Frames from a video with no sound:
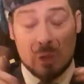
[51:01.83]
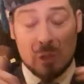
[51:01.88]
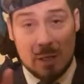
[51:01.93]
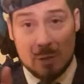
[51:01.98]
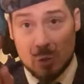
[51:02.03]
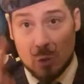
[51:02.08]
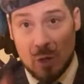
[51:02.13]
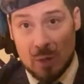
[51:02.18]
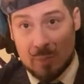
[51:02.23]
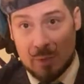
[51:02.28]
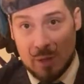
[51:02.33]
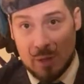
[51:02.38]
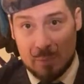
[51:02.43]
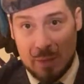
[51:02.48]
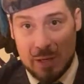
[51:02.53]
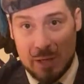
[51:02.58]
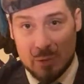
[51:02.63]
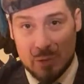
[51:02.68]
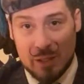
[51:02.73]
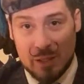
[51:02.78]
join me on
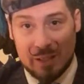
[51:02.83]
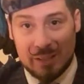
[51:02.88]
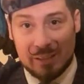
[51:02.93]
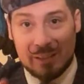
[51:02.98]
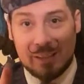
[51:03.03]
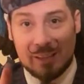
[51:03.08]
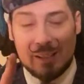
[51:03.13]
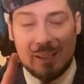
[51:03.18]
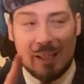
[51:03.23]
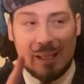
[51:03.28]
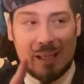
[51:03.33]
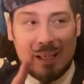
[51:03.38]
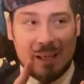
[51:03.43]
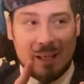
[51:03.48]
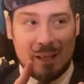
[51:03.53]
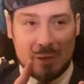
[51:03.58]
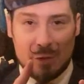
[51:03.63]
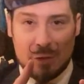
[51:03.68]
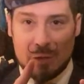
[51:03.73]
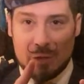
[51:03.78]
Patreon
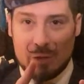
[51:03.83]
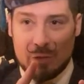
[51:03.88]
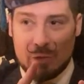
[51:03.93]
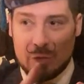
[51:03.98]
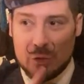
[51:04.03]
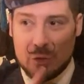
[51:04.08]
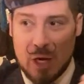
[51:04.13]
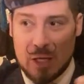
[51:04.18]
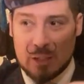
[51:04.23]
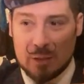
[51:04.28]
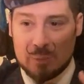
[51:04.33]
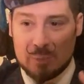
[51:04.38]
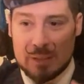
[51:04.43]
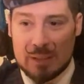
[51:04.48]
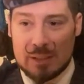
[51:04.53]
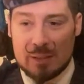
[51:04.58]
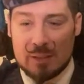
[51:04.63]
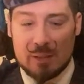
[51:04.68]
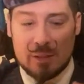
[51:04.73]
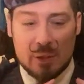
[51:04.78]
under the
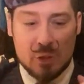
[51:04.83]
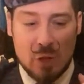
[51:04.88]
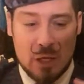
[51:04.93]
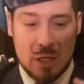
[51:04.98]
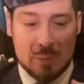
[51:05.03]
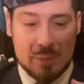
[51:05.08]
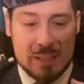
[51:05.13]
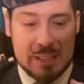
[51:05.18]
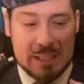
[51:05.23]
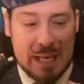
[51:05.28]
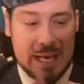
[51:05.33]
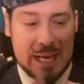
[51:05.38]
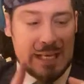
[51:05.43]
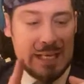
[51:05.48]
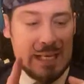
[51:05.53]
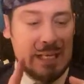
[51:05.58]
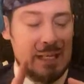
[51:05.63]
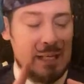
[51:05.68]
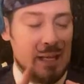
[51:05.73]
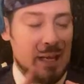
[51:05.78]
gentleman
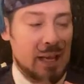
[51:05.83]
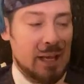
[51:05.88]
psychic,